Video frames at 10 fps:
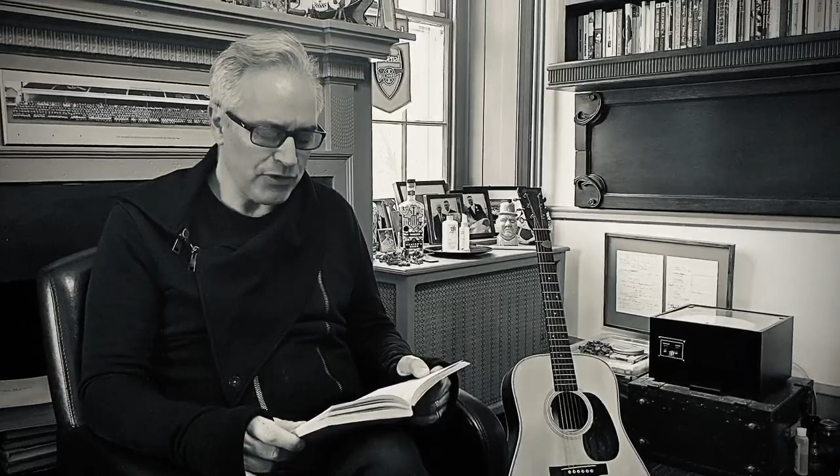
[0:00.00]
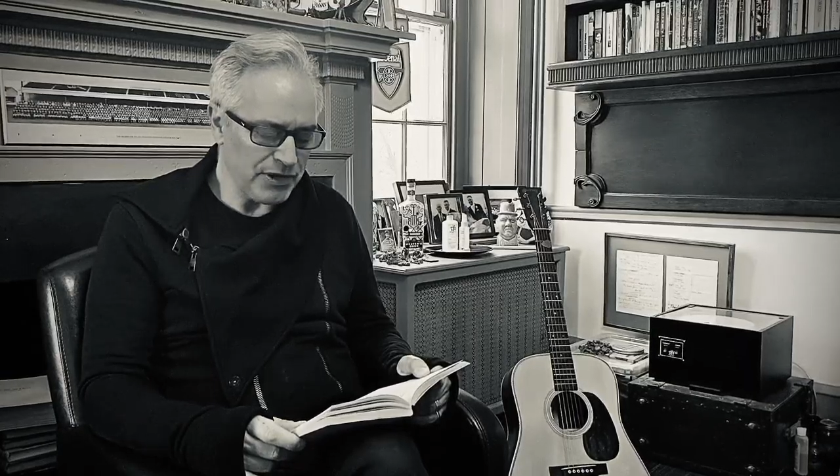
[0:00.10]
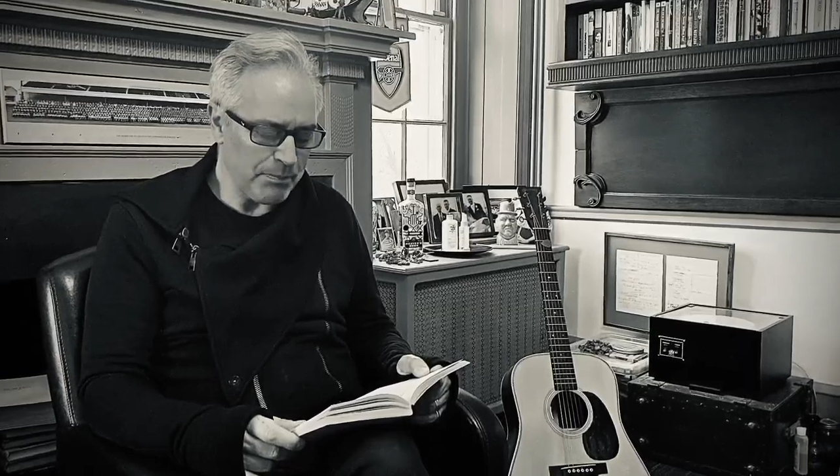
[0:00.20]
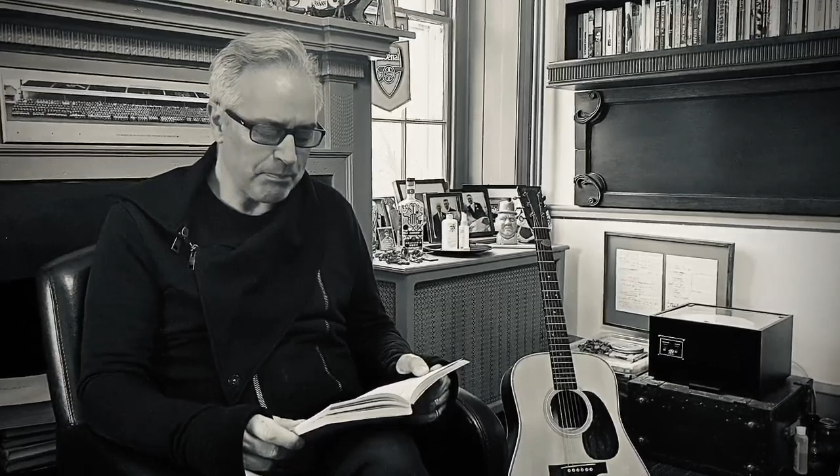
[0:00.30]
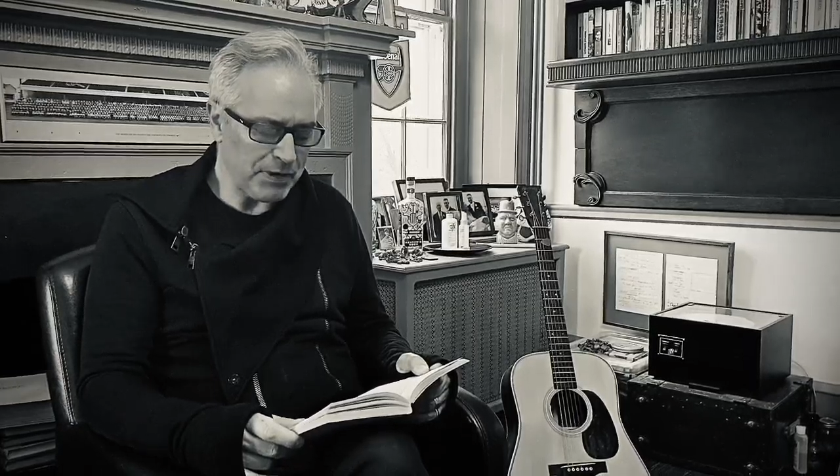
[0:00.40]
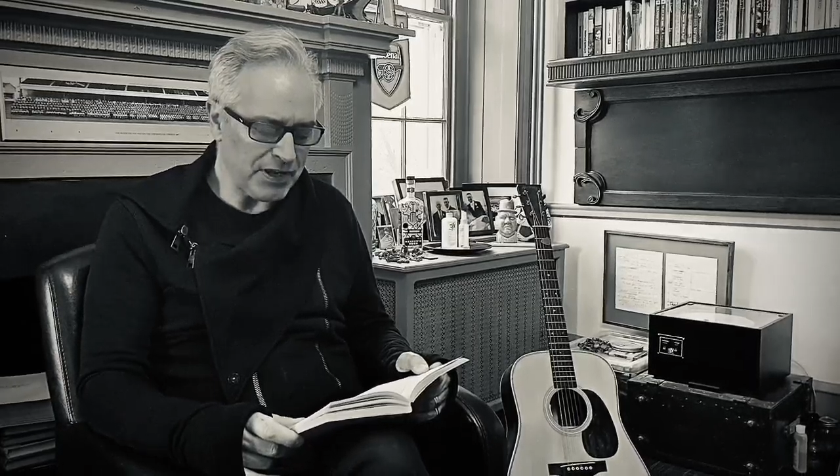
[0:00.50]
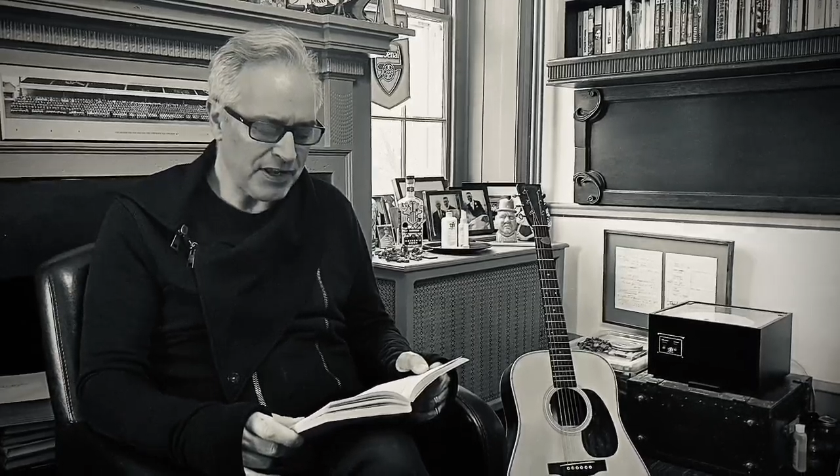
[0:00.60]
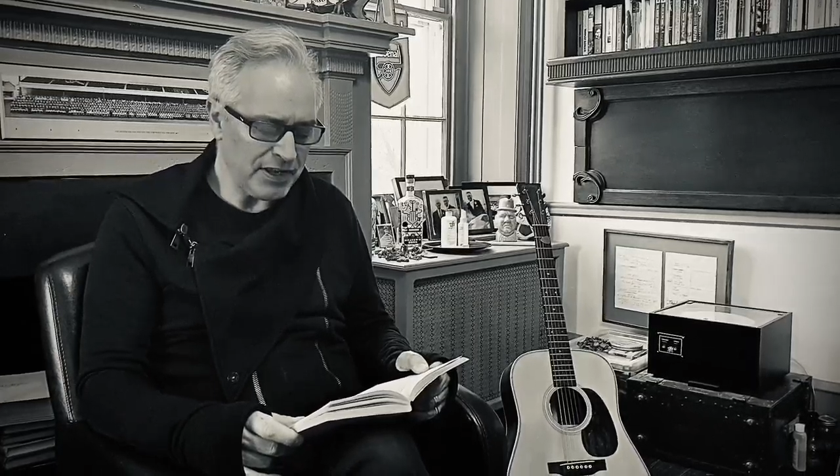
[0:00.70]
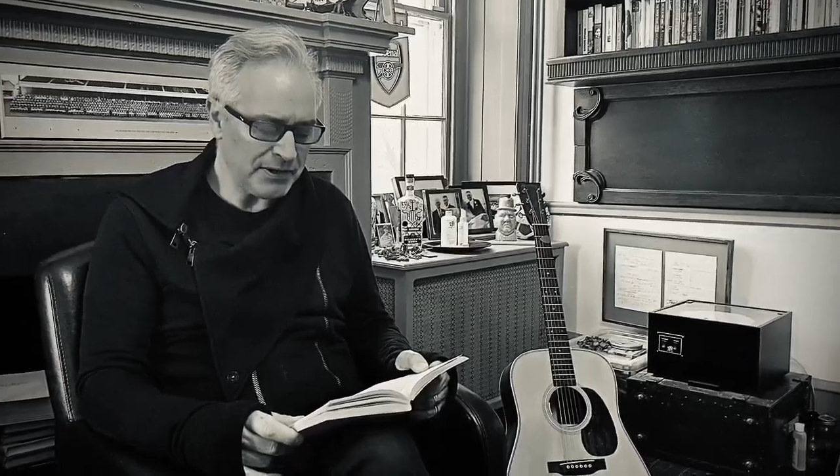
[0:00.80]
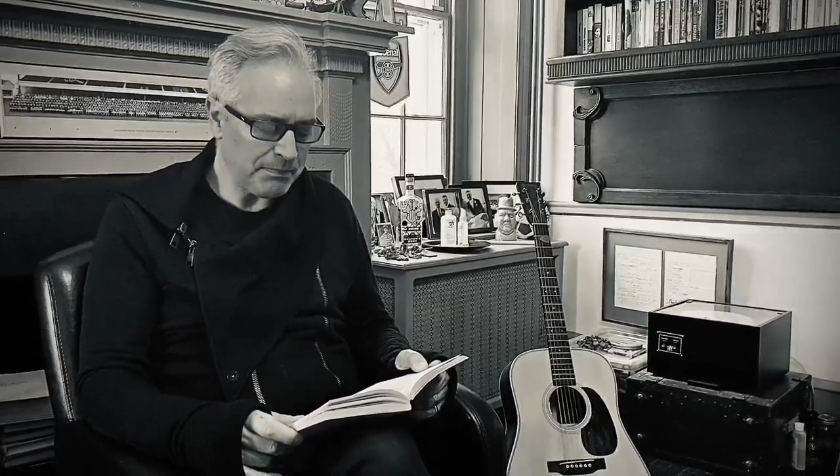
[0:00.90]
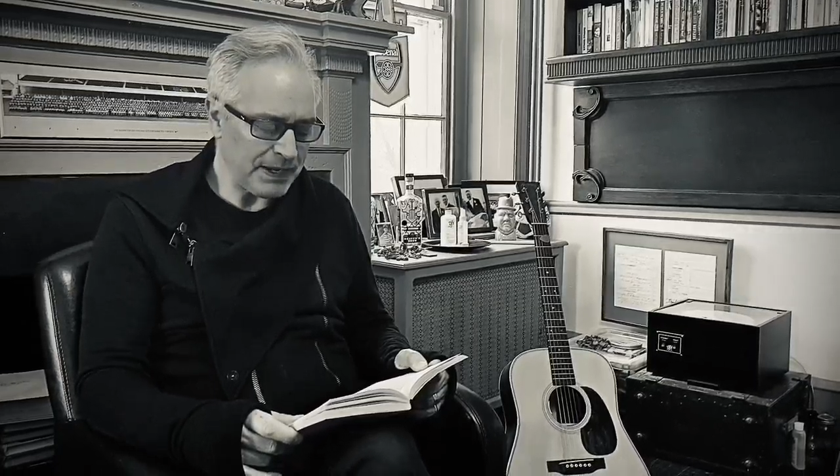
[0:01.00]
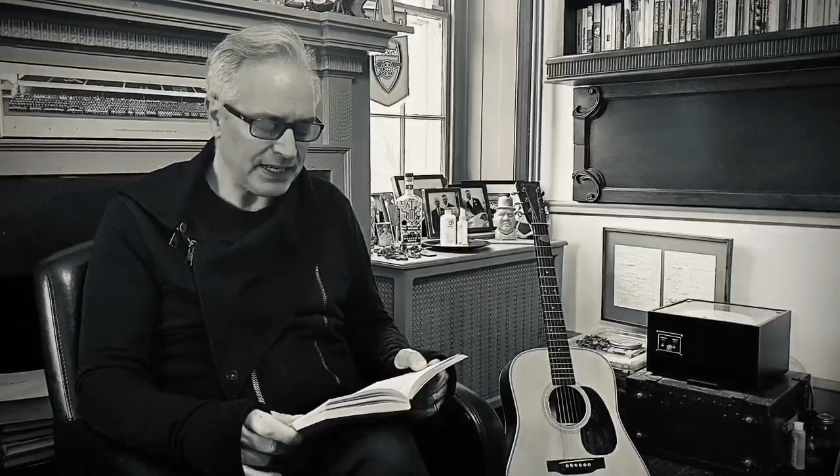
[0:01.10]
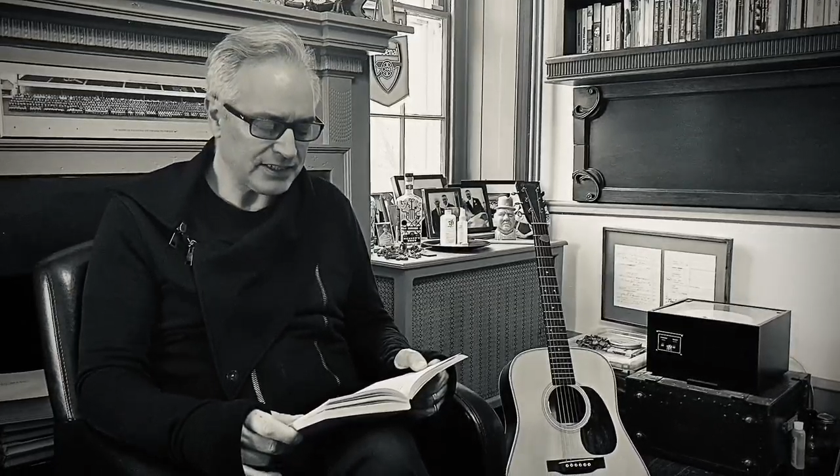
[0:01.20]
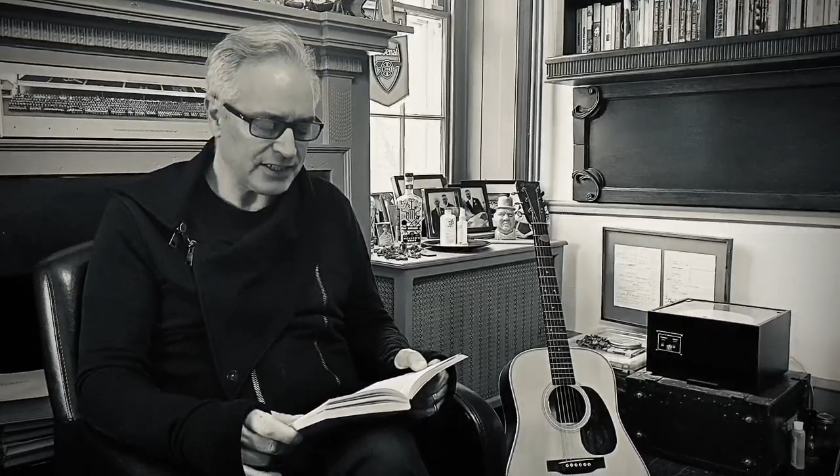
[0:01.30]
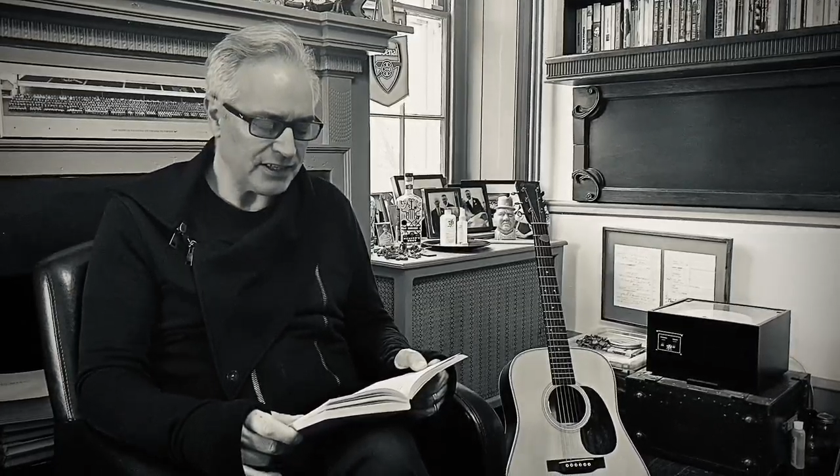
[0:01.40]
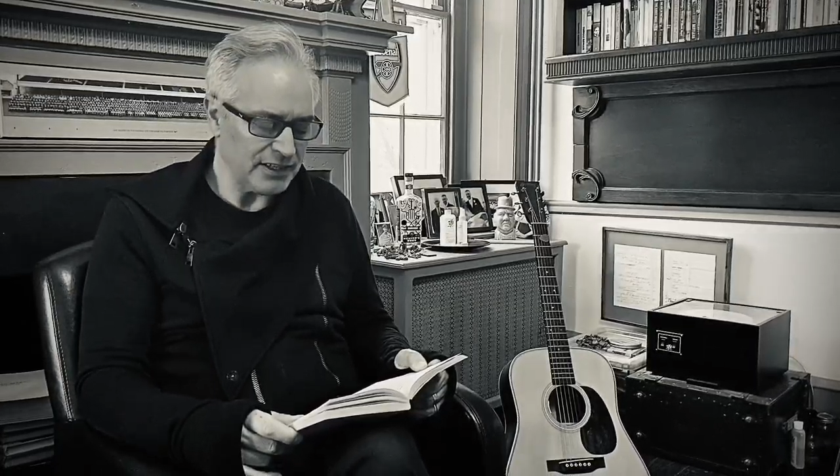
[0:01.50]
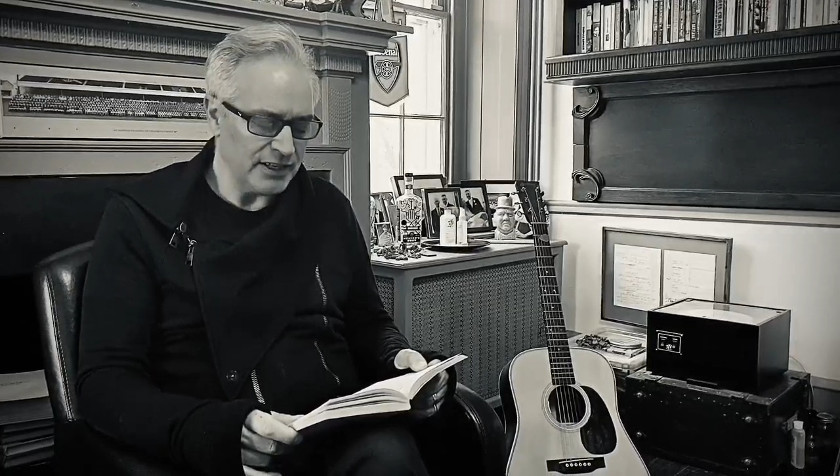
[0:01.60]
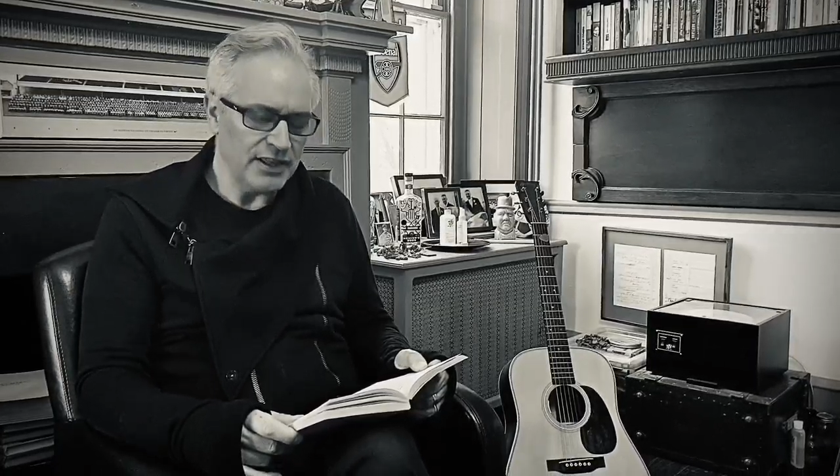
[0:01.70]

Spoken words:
than a blurred picture